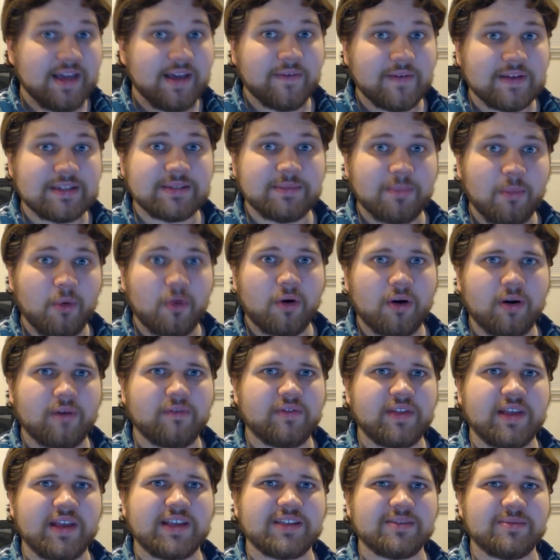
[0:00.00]
give us more
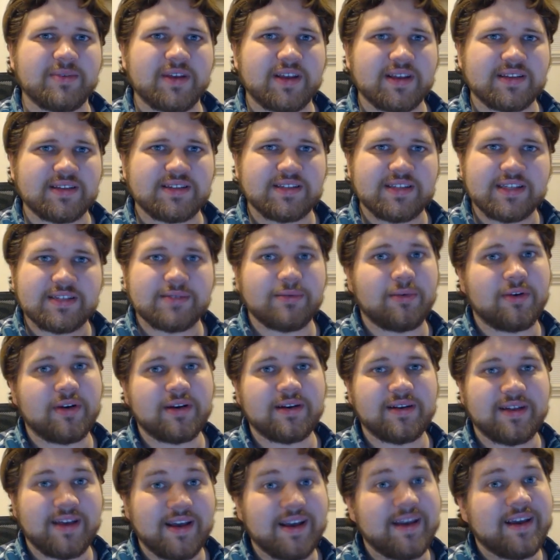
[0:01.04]
of these, because this
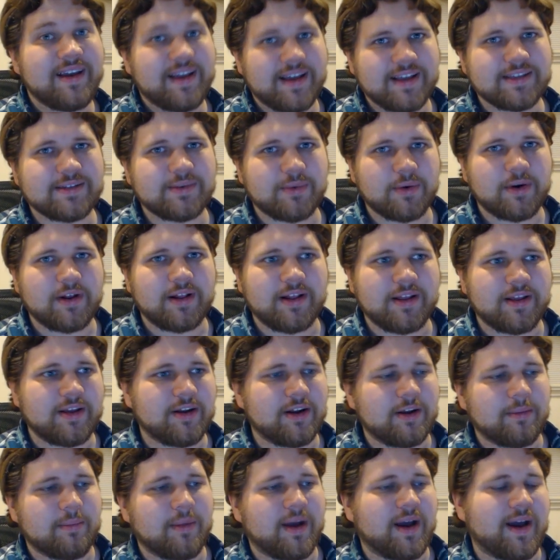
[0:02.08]
one is really
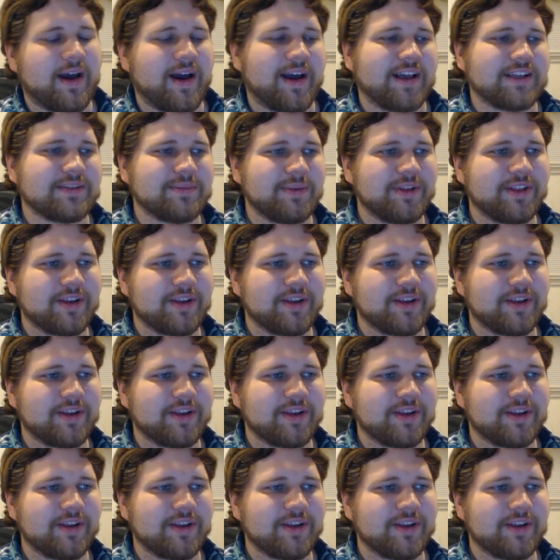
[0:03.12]
good in my eyes.